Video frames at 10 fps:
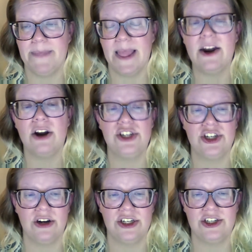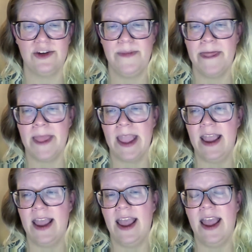in our church.
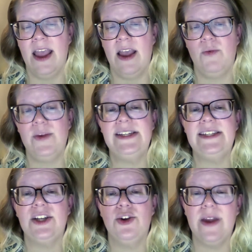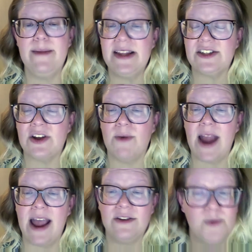When disagreements
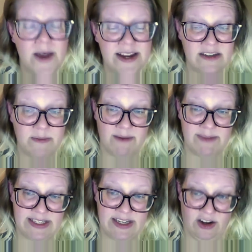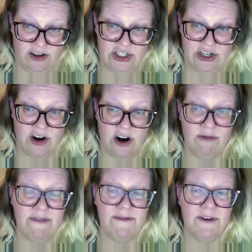around white supremacy culture are
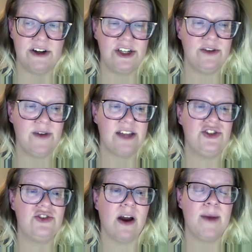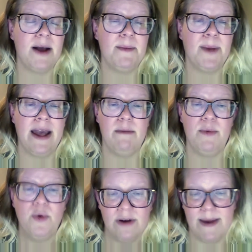referred to as drama by a
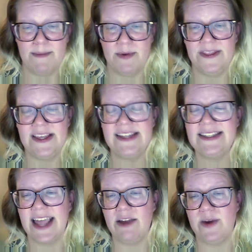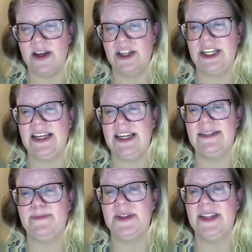board member, this language
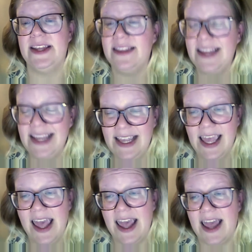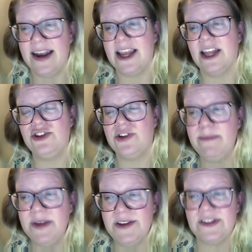is belittling and it
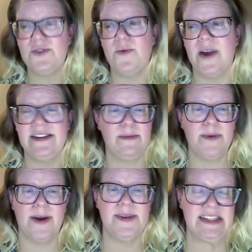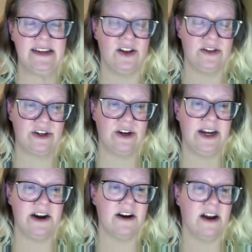contributes to white supremacy culture
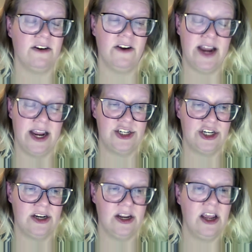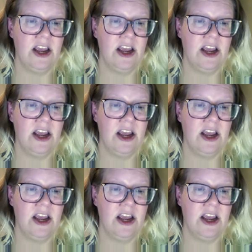in our congregation.